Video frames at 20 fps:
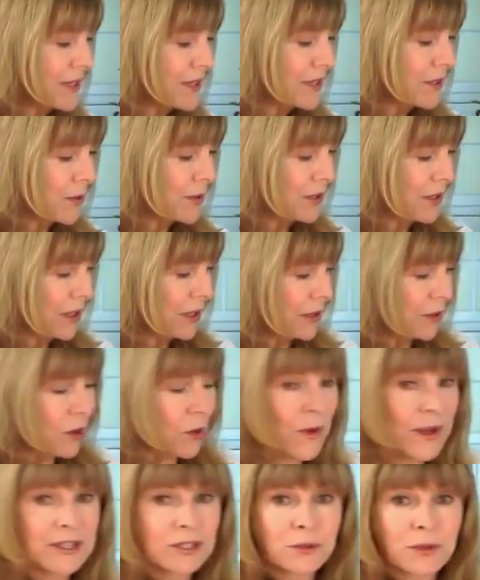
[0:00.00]
this. So it's going to
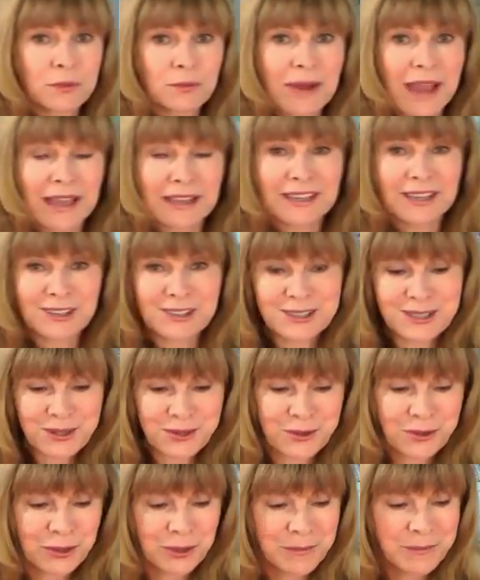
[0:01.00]
go onto a rack here to
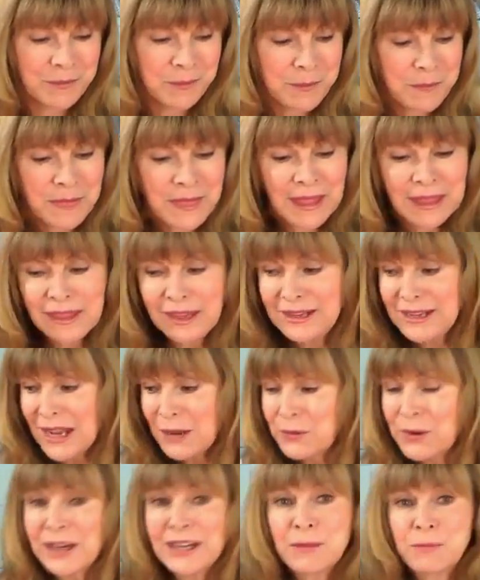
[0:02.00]
cool. And
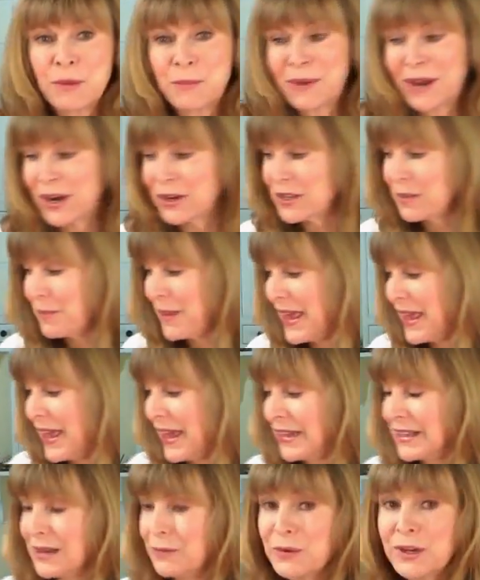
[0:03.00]
now we're going to prepare the
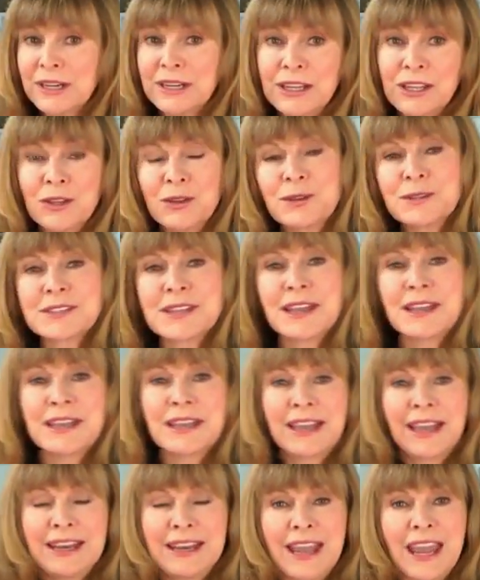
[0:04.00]
pan. Now we're going to use
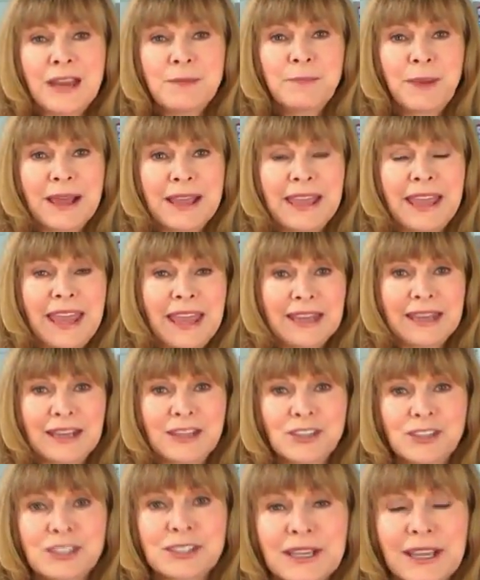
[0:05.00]
an 8 by 8
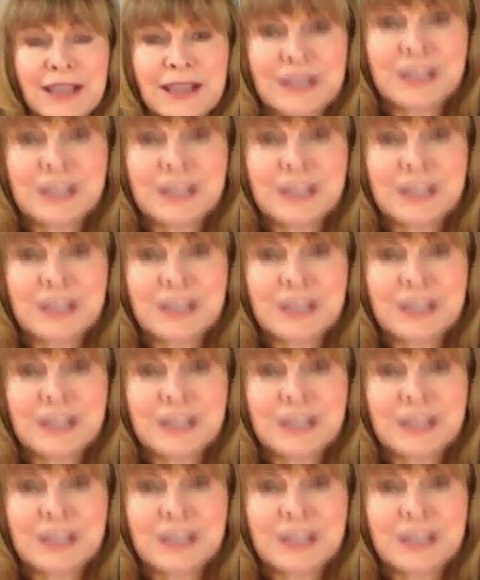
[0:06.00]
inch